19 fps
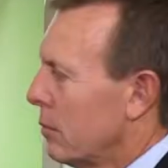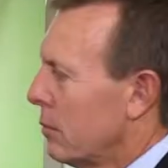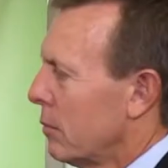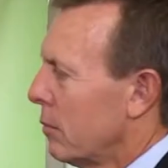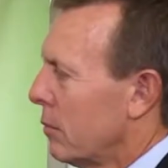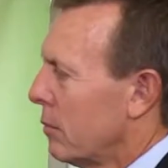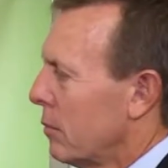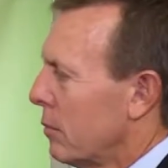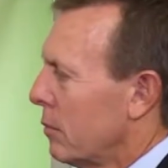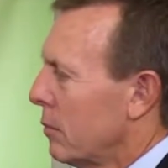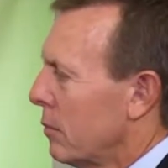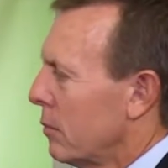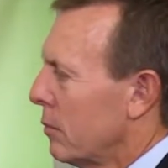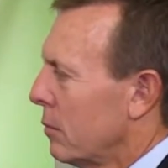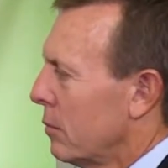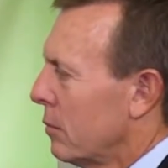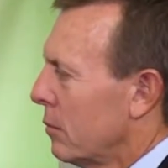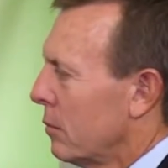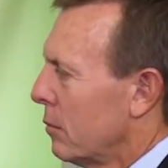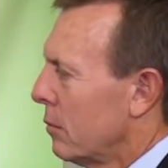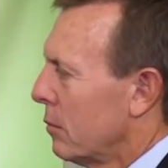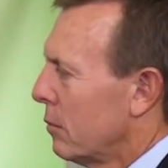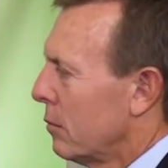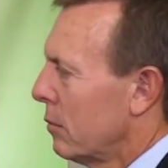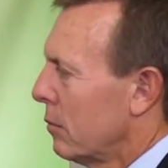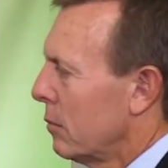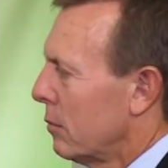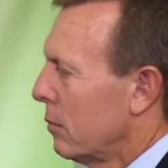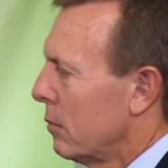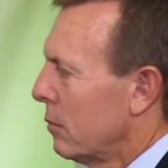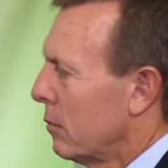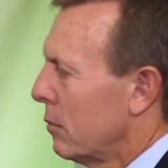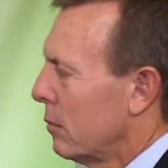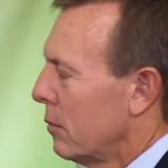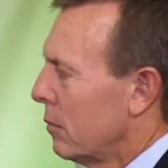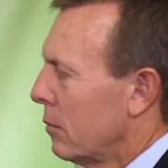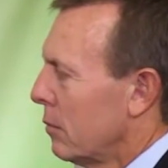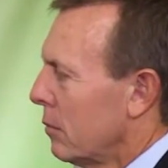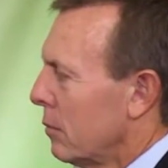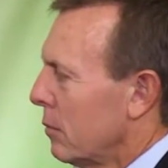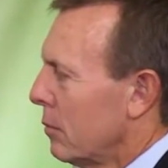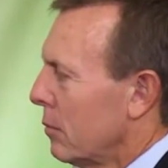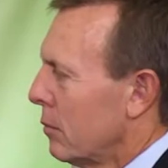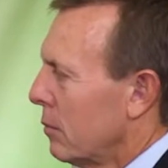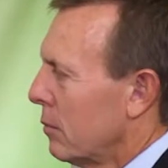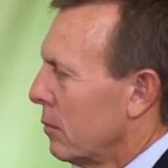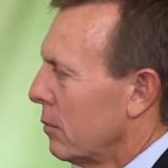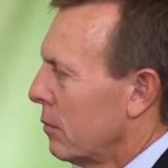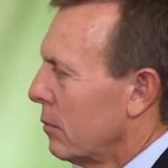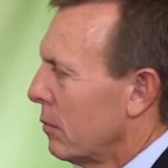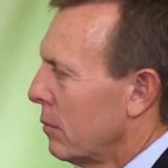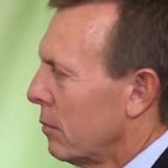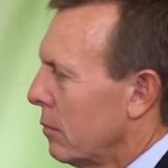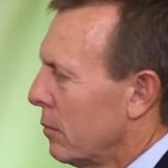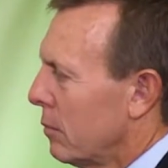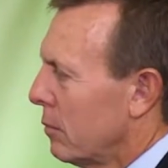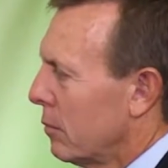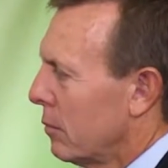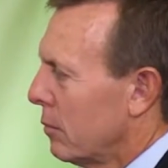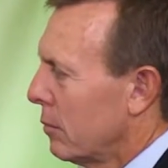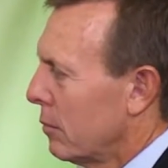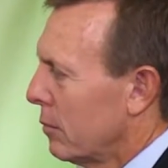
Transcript: No words are spoken by the person on screen.